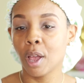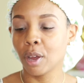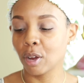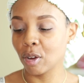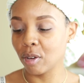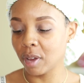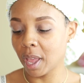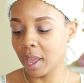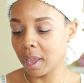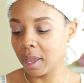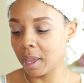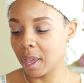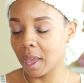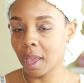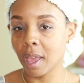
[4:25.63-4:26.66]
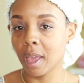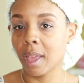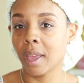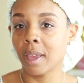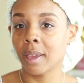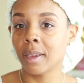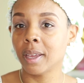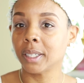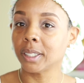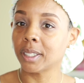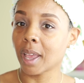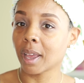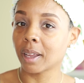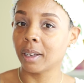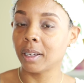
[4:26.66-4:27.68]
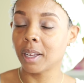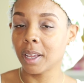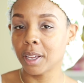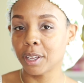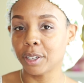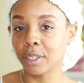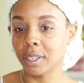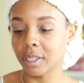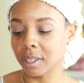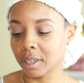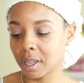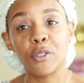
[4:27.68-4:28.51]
create a Jaclyn Hill look.